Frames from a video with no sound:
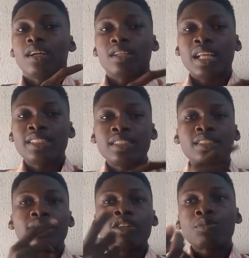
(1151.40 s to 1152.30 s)
let's say
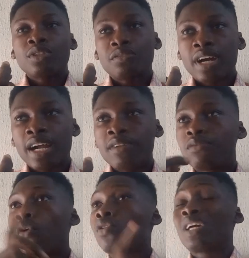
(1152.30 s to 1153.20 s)
0.5,
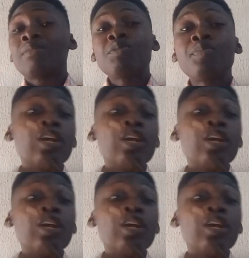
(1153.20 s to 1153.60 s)
or you can be paid